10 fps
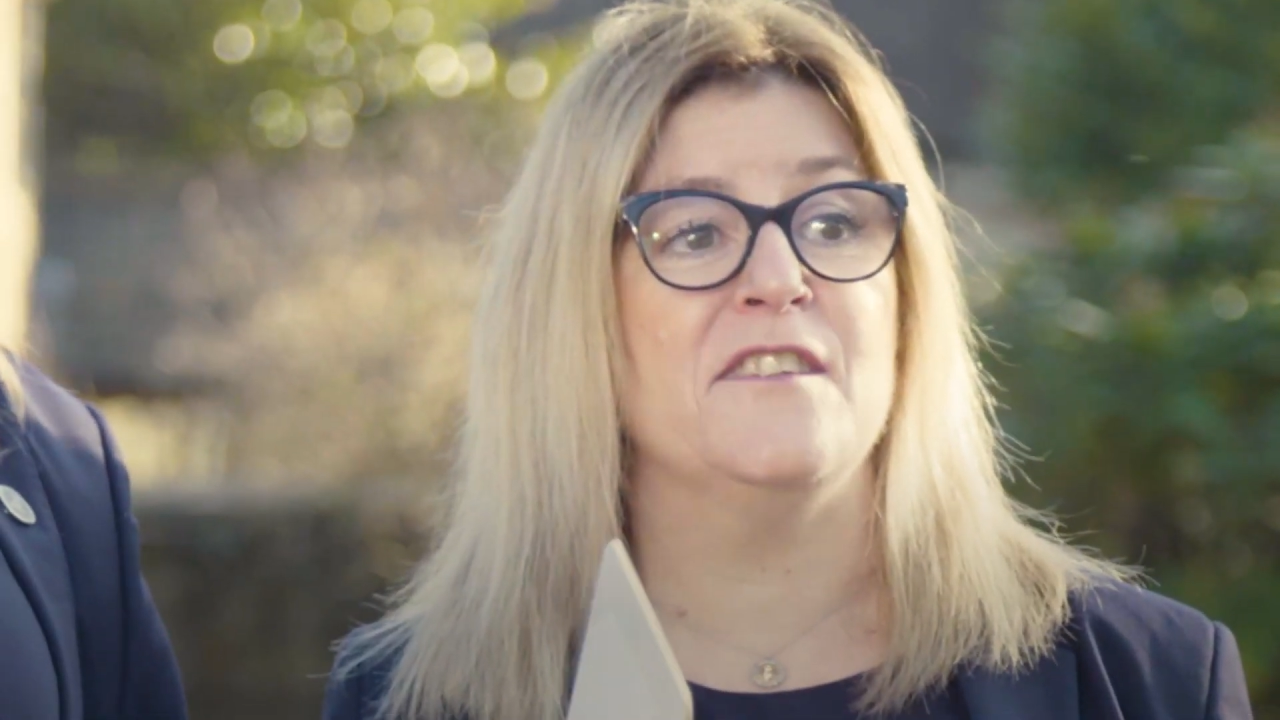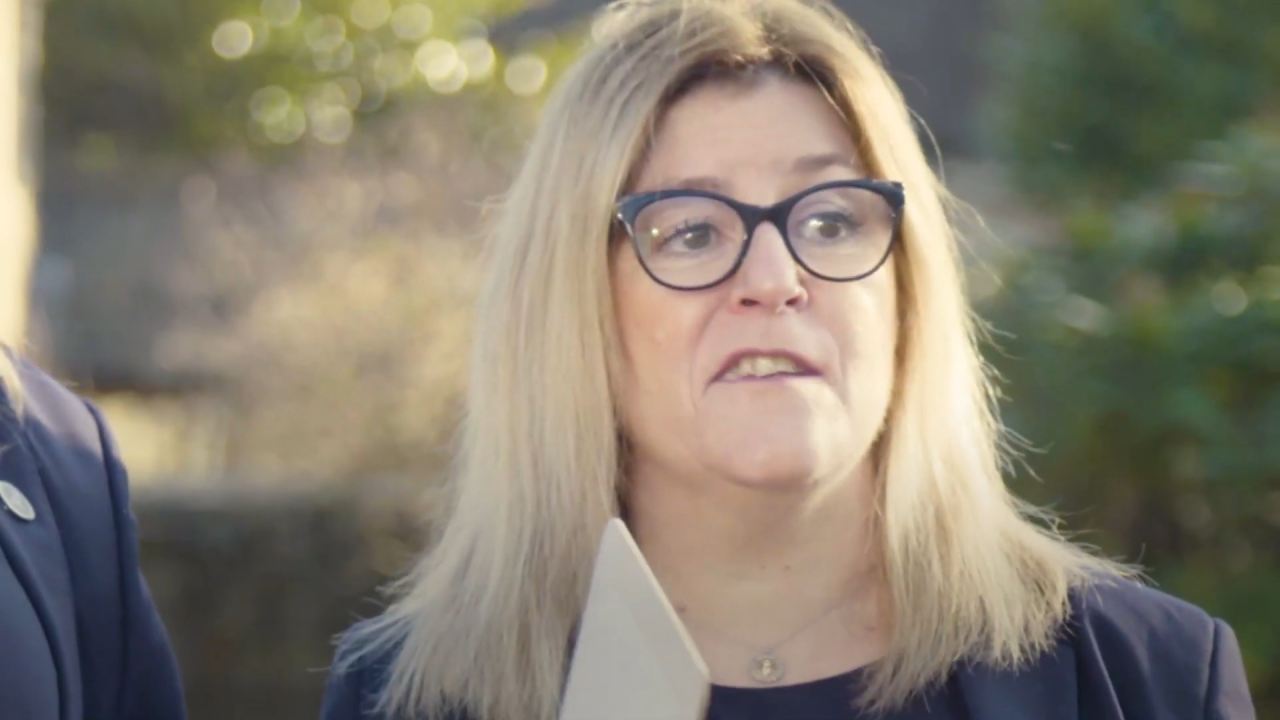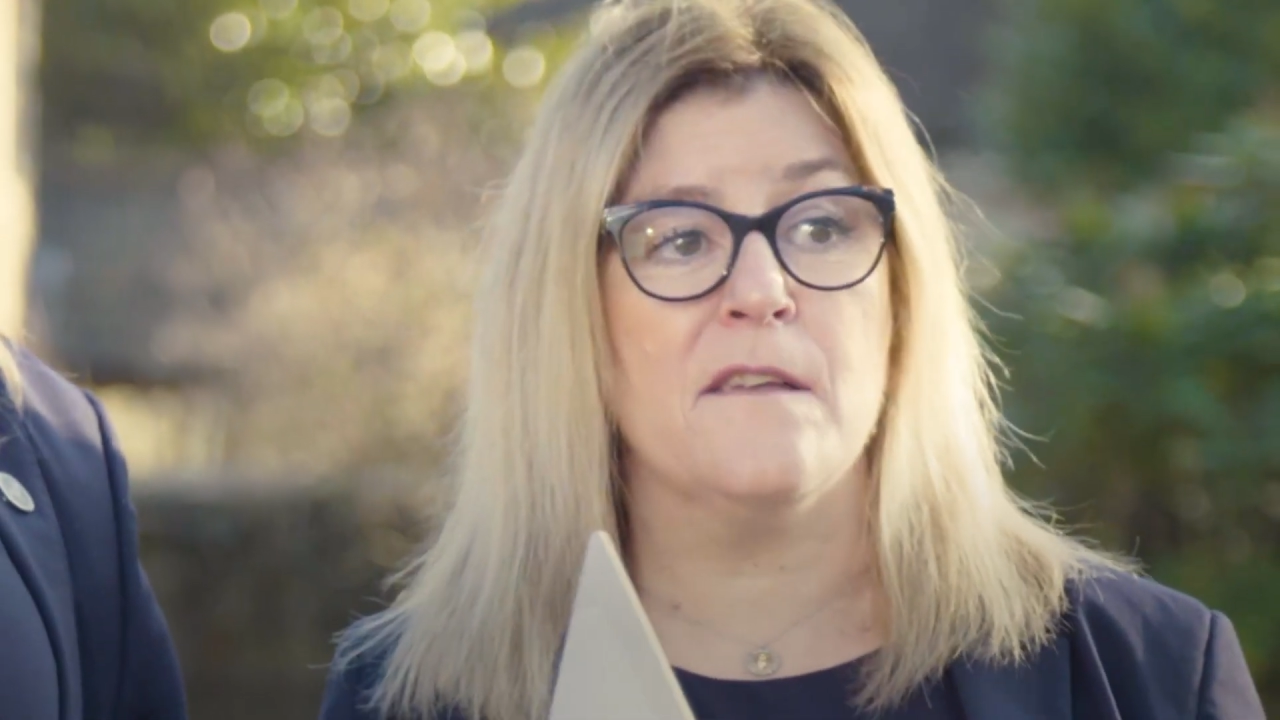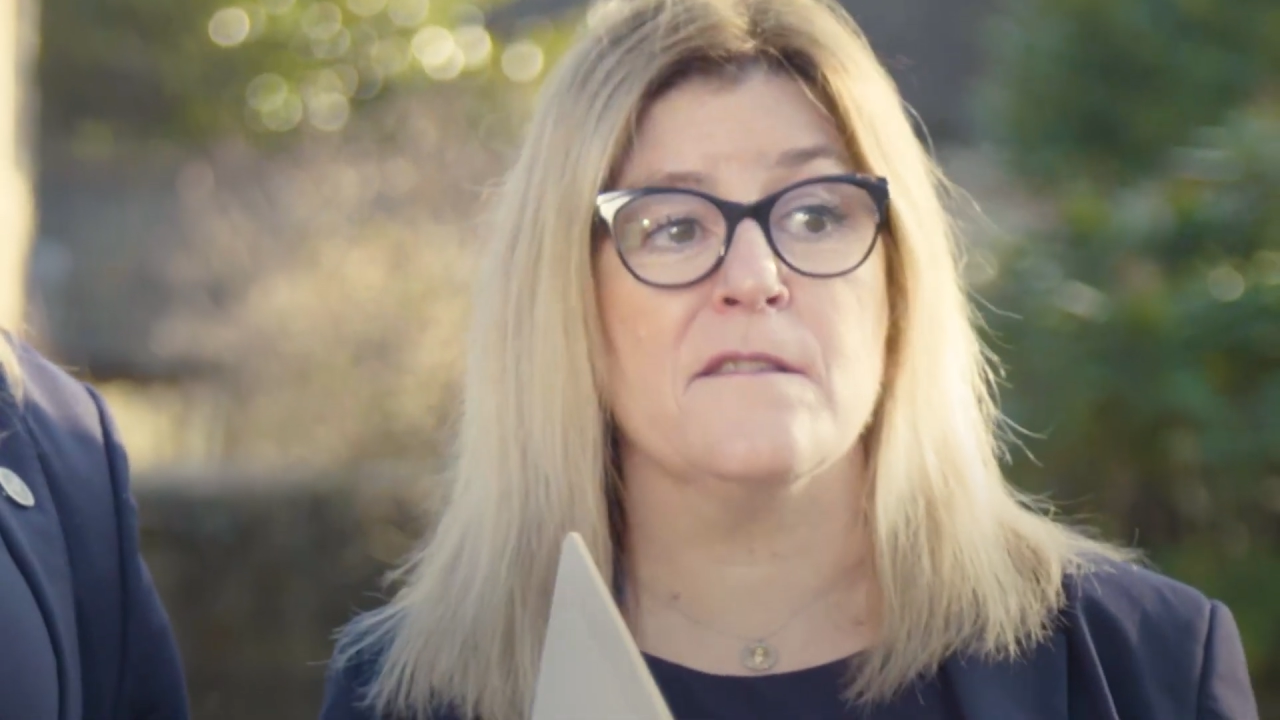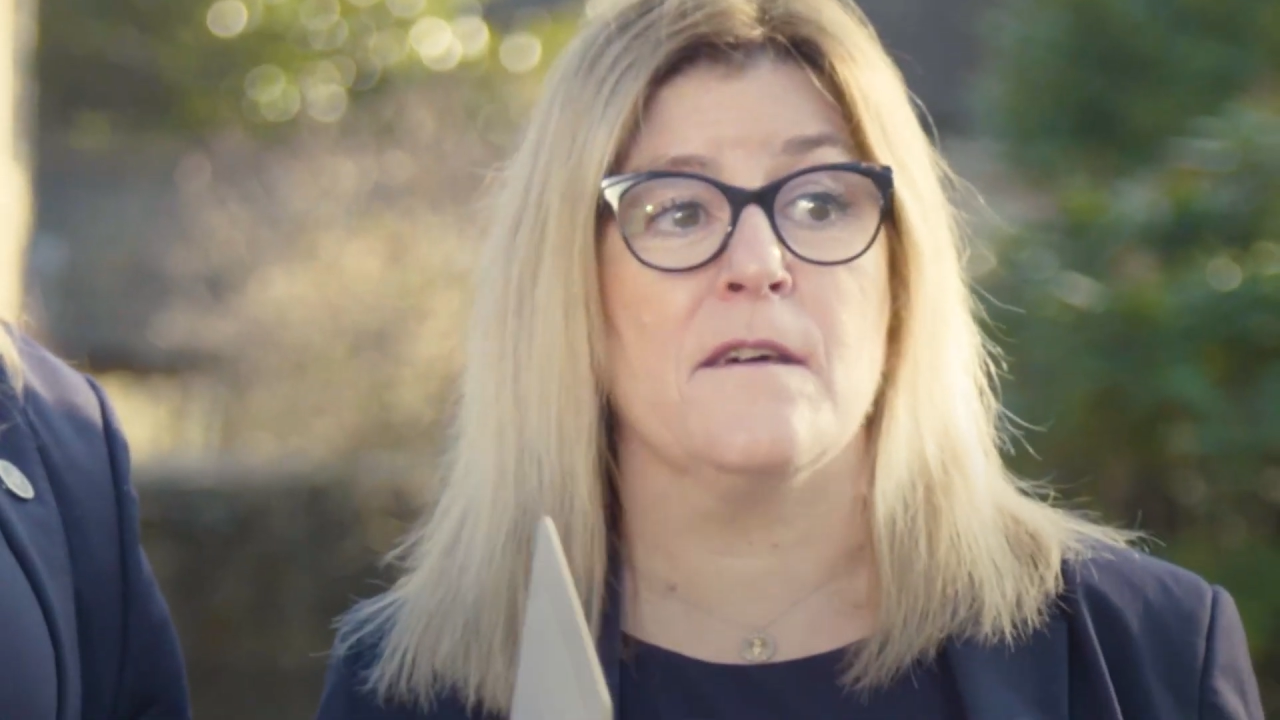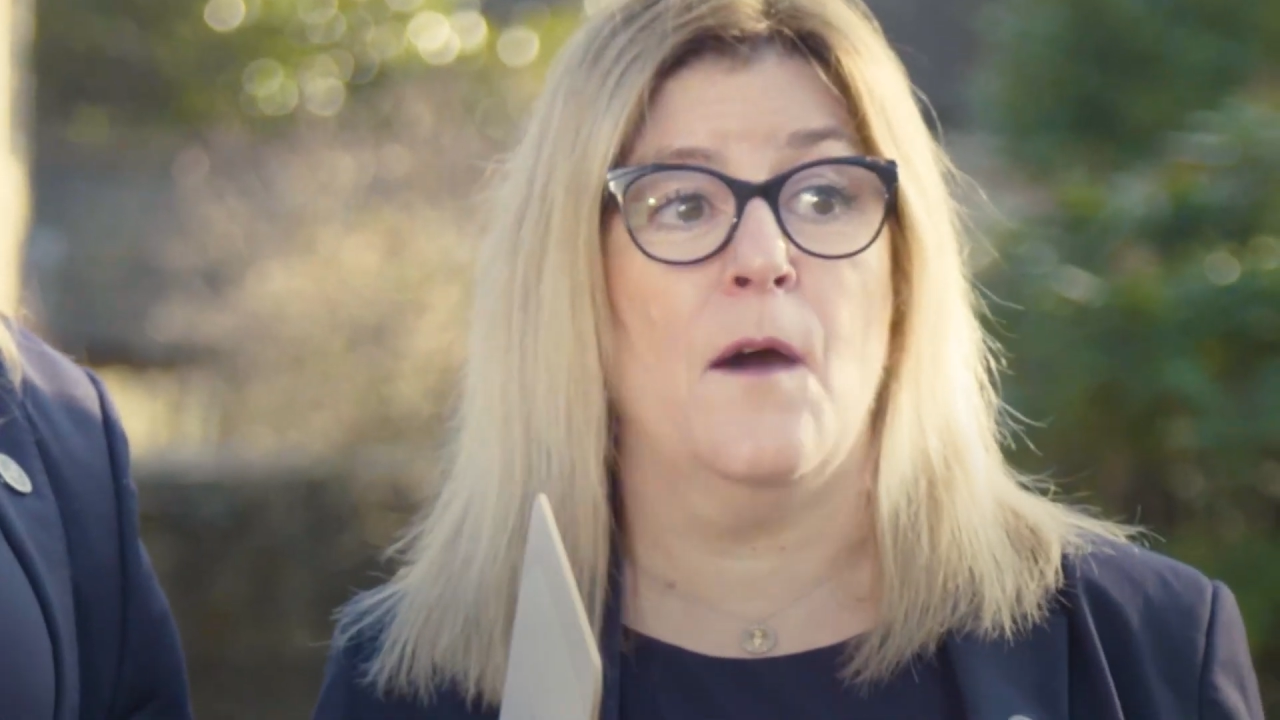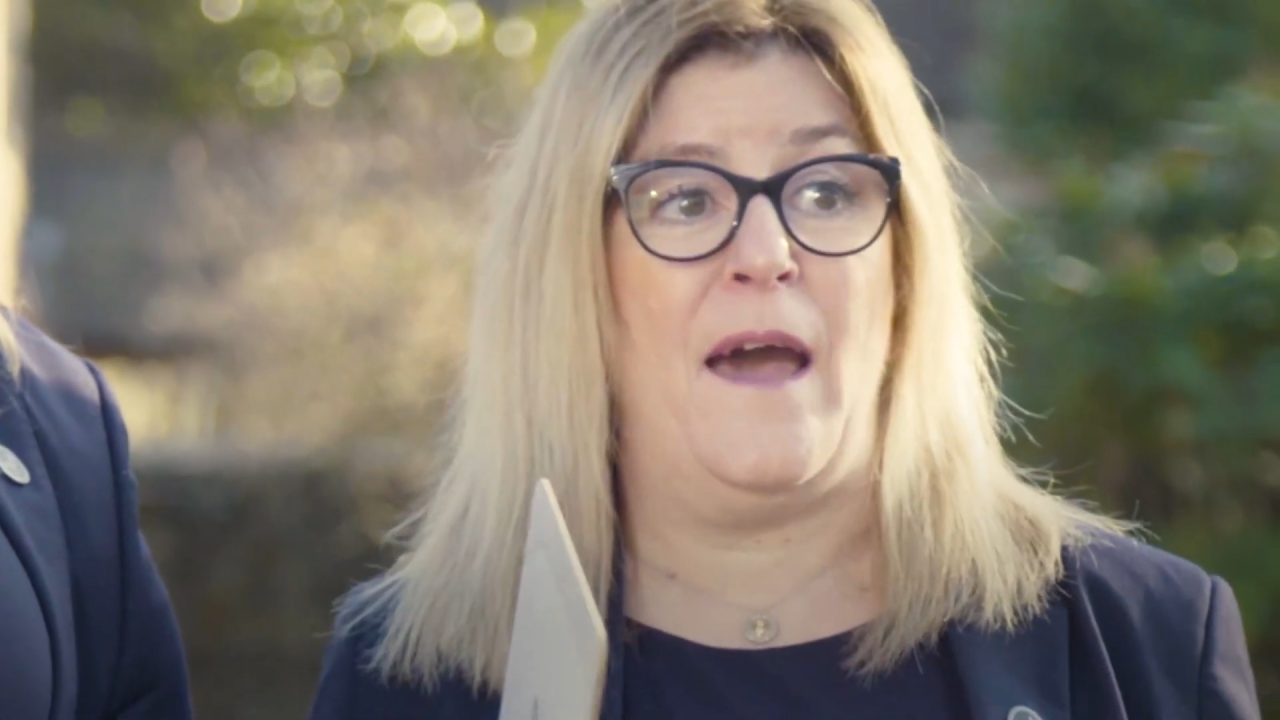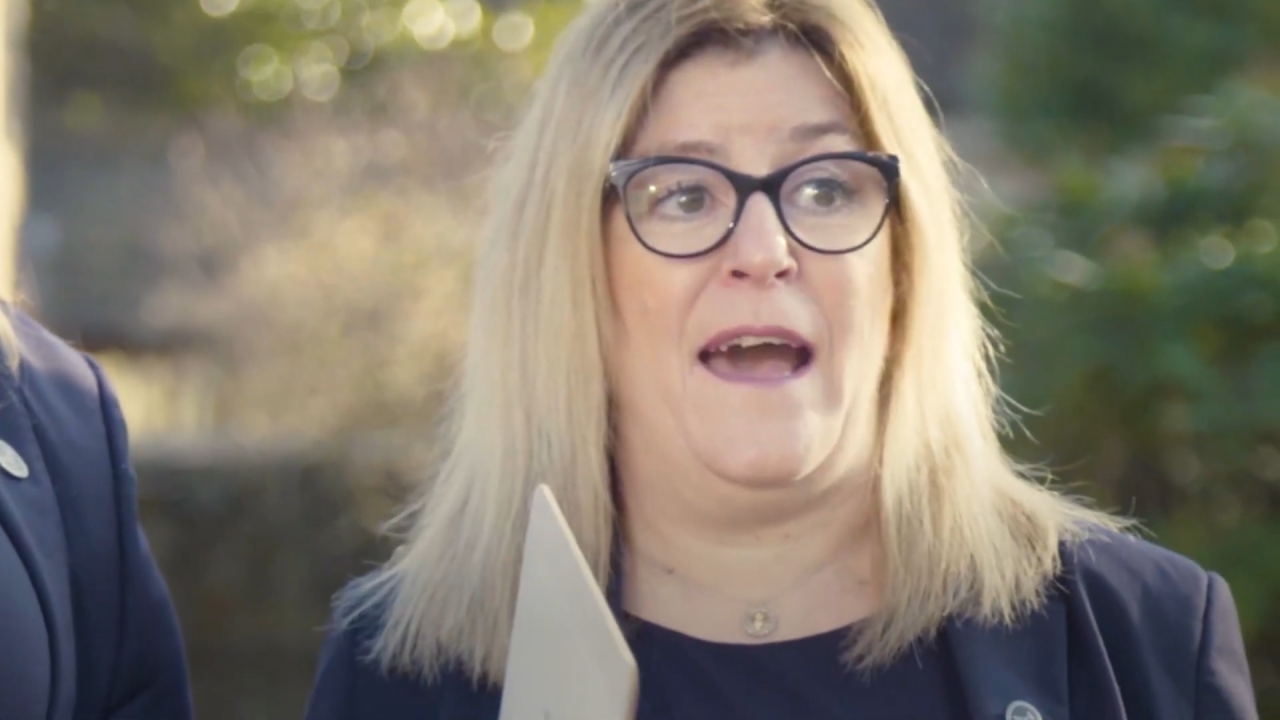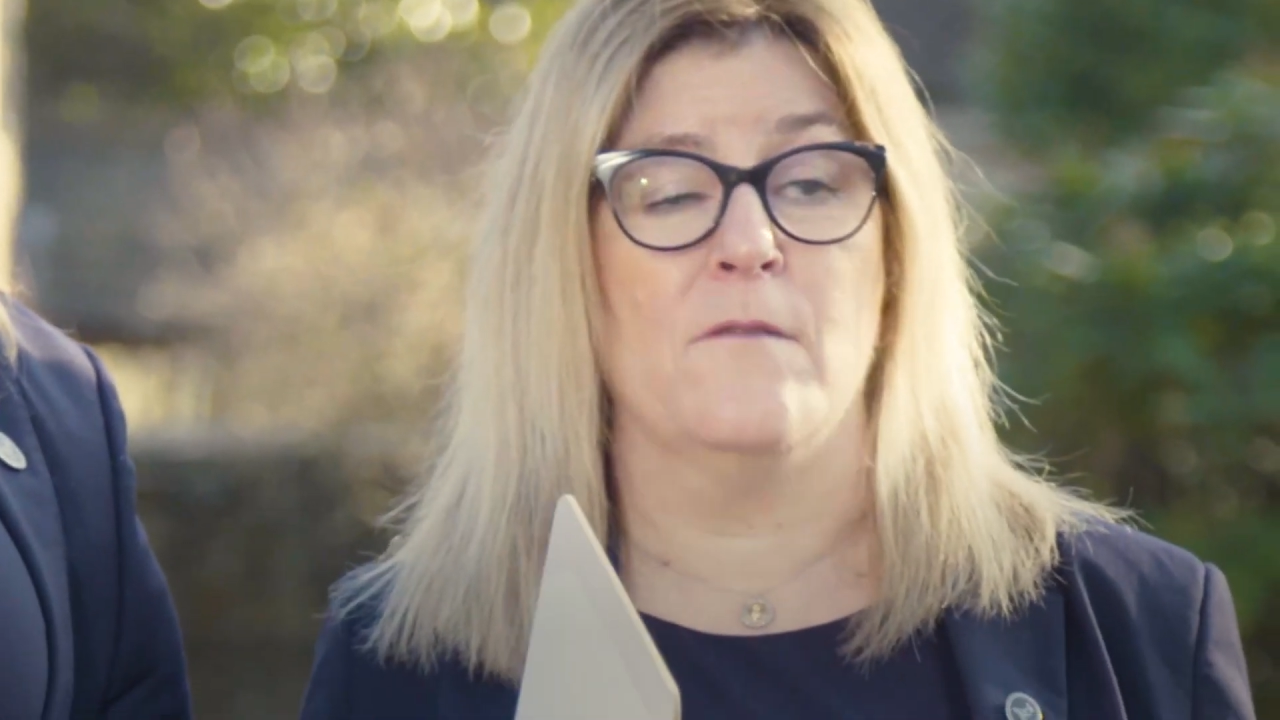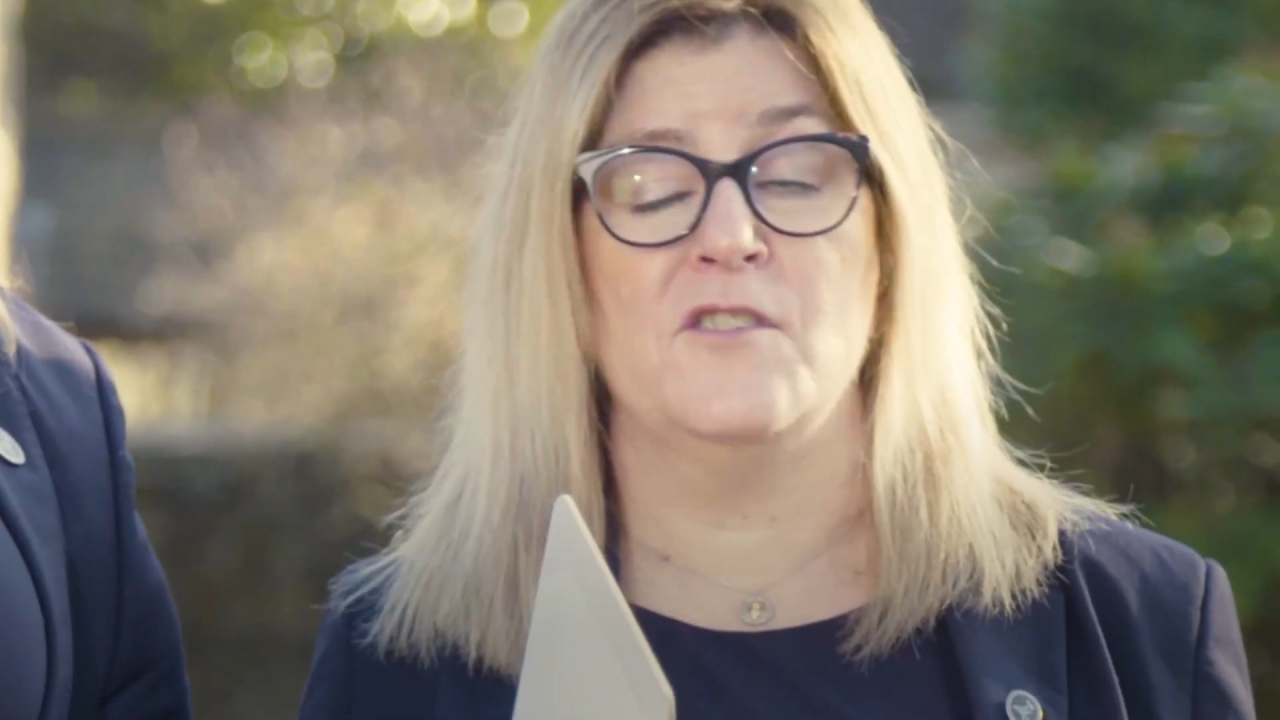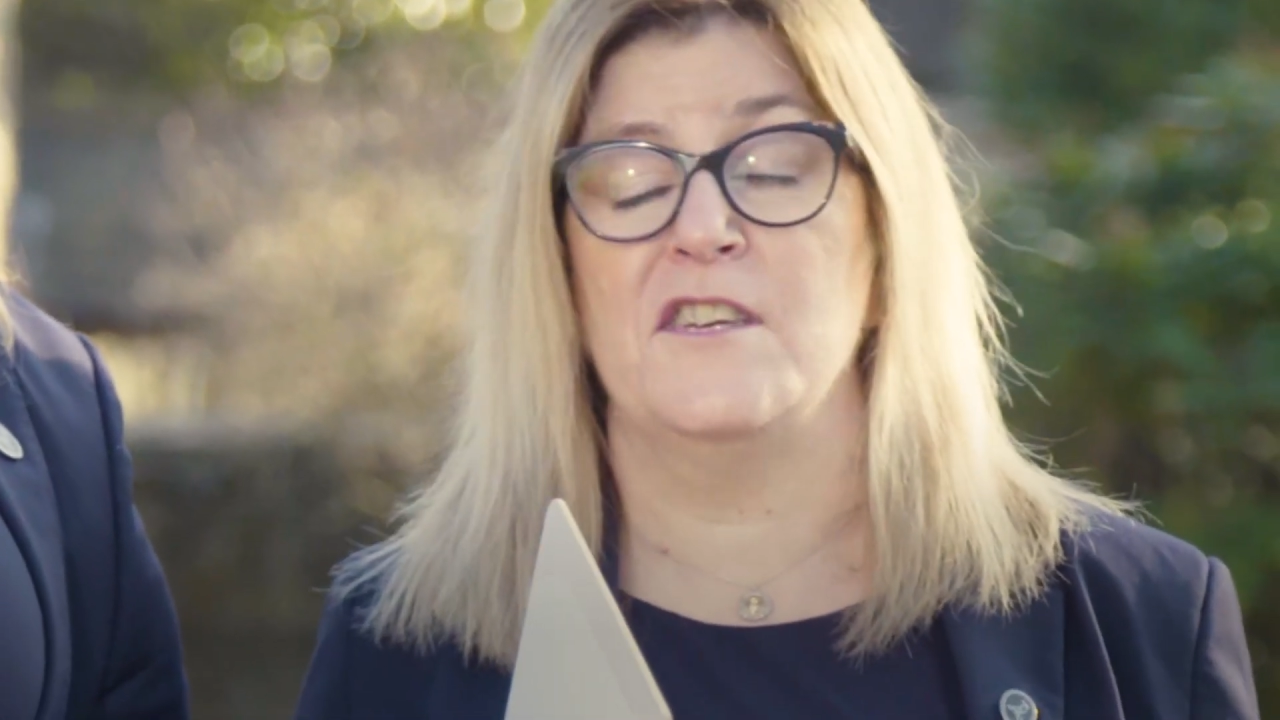does go out,